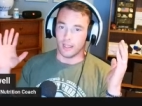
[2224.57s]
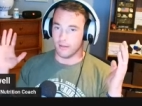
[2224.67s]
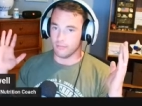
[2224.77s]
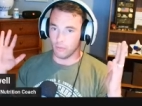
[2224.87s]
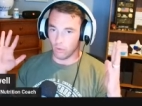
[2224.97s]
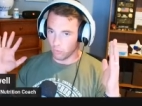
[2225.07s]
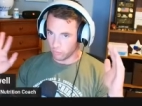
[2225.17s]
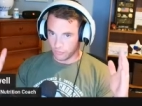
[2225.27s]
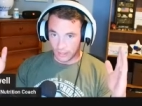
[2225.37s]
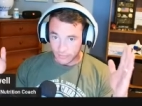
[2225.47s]
like
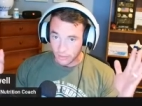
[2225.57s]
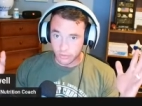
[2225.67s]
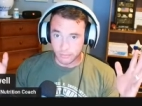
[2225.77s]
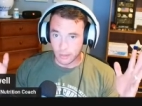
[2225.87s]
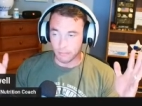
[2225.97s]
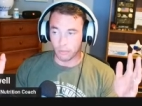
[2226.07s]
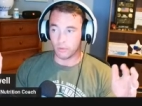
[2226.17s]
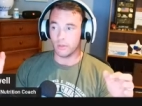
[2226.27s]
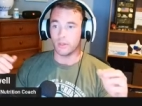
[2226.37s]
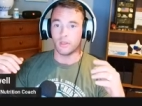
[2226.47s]
over 5,000
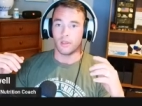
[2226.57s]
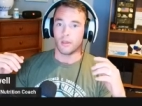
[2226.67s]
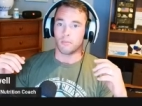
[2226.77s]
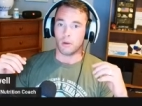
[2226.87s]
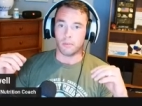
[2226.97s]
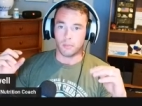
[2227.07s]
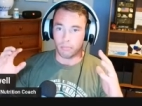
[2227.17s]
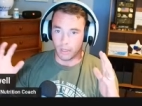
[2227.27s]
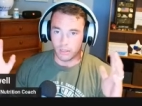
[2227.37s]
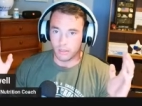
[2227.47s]
people, probably a
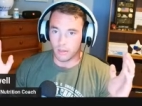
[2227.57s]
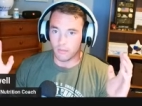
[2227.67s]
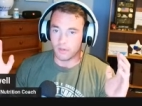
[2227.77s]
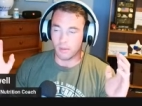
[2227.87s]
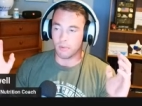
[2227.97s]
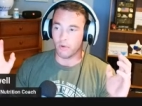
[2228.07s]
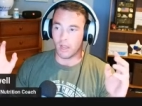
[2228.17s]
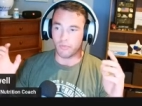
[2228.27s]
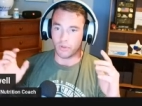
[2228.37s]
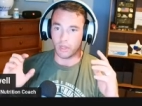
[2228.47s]
breadth of
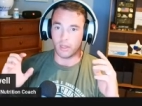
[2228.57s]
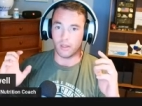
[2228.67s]
demographic.